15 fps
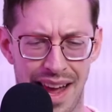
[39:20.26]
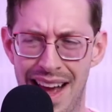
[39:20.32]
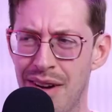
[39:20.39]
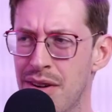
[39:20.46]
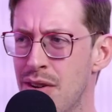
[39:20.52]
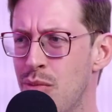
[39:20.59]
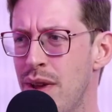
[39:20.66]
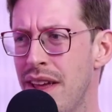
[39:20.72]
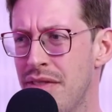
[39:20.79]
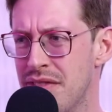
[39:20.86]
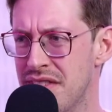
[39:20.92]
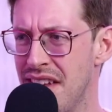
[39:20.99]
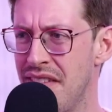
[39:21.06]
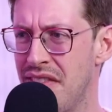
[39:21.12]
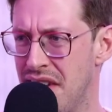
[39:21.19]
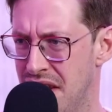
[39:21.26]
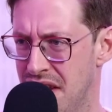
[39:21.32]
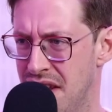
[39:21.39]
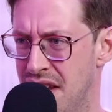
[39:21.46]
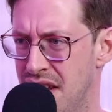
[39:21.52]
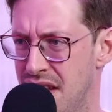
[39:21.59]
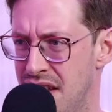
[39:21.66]
How could we have 7
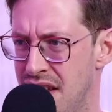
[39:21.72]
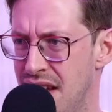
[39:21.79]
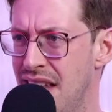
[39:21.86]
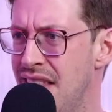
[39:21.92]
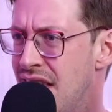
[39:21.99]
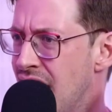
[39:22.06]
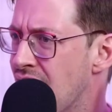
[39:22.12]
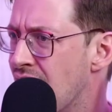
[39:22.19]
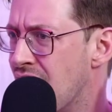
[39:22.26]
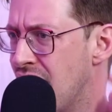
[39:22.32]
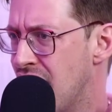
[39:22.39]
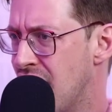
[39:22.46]
in there?